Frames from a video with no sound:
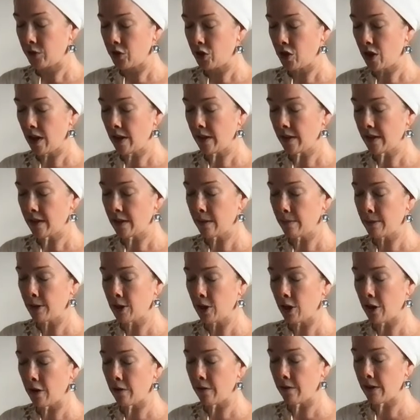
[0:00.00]
Just
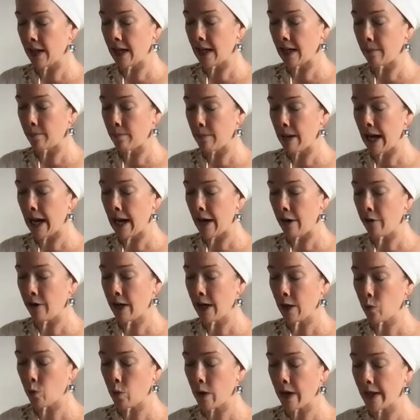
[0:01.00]
observing,
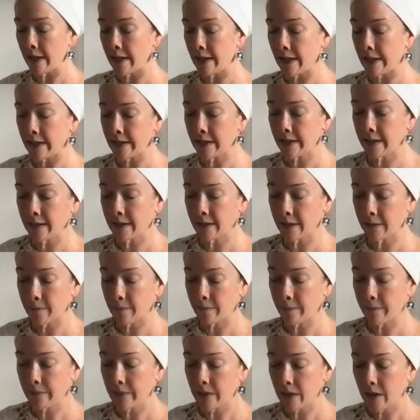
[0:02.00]
bearing witness
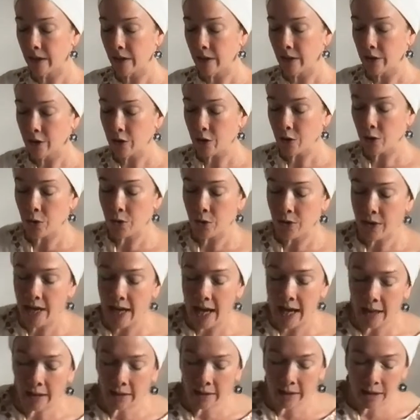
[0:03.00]
to
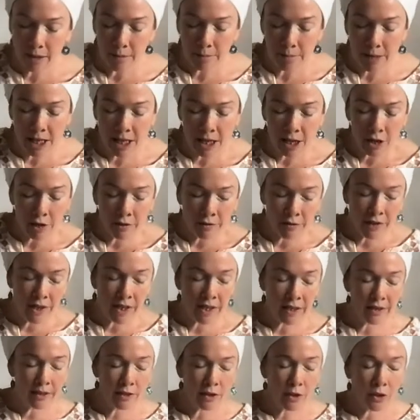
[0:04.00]
the alchemy of
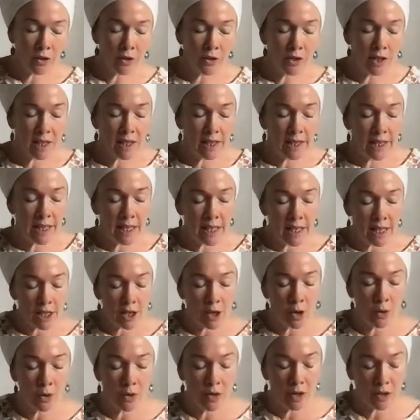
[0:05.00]
this Kundalini
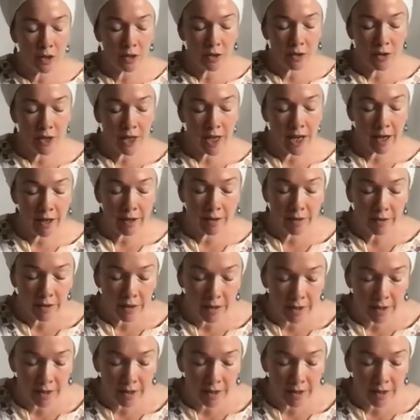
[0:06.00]
Yoga Kriya.